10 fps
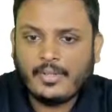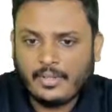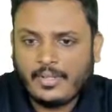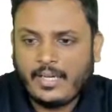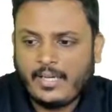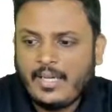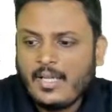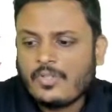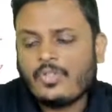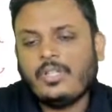Right?
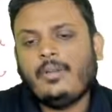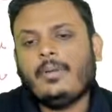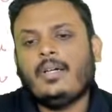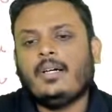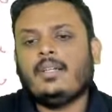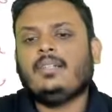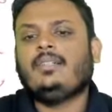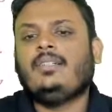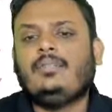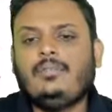So
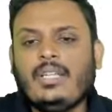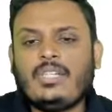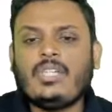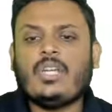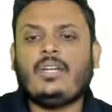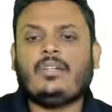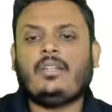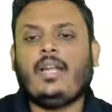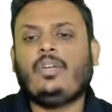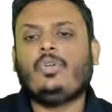the decision
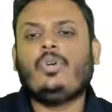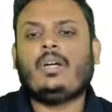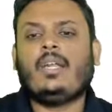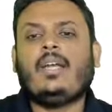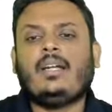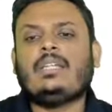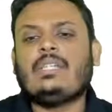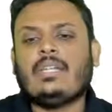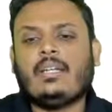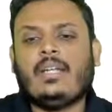that you take a
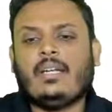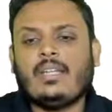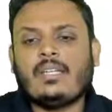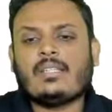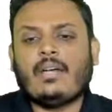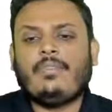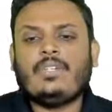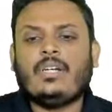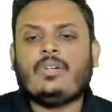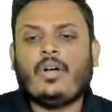decision that it is
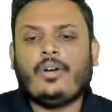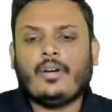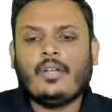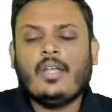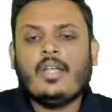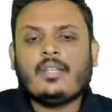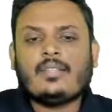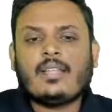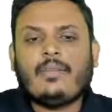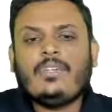sufficient or not. The
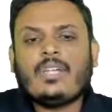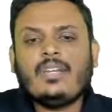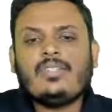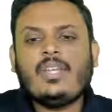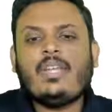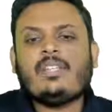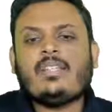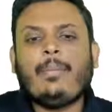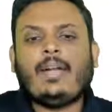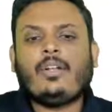sufficiency is a
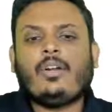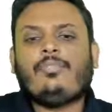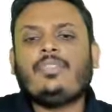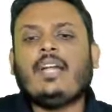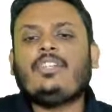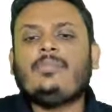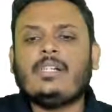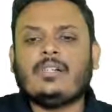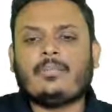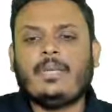matter of
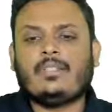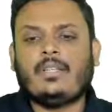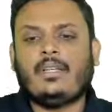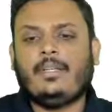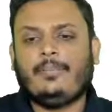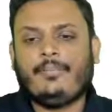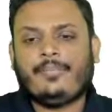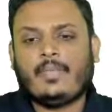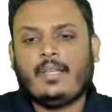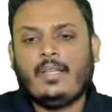judgment, basically.
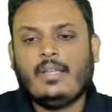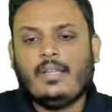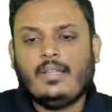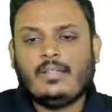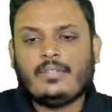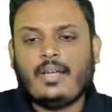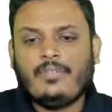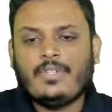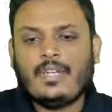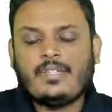The
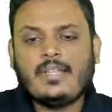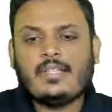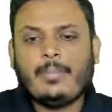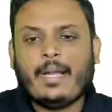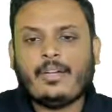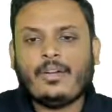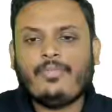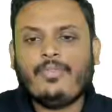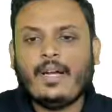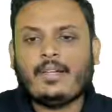sufficiency is a matter
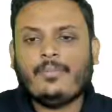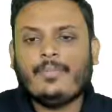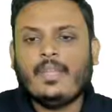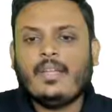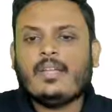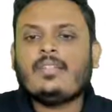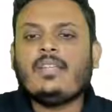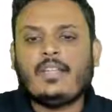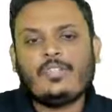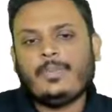of what?
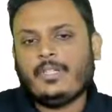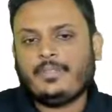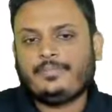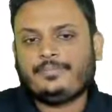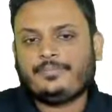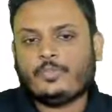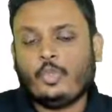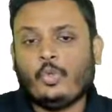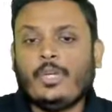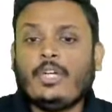Judgment. So
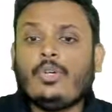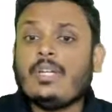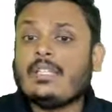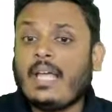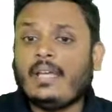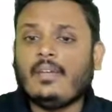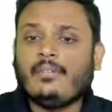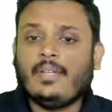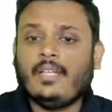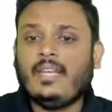you need to decide
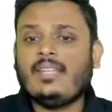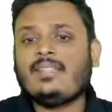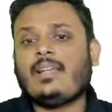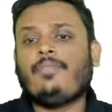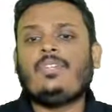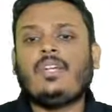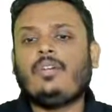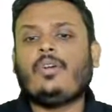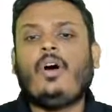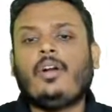whether it is
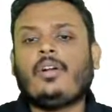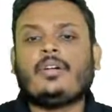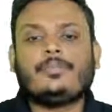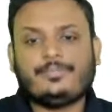sufficient or not.